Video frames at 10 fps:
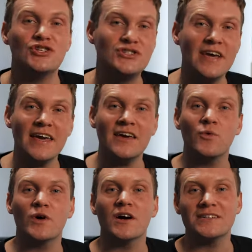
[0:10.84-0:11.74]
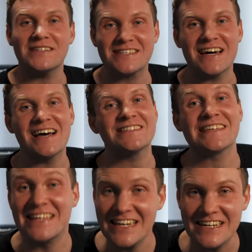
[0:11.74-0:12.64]
Today we're gonna discuss
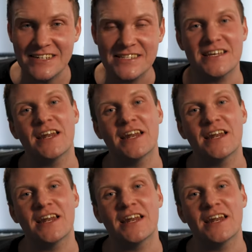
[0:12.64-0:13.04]
gears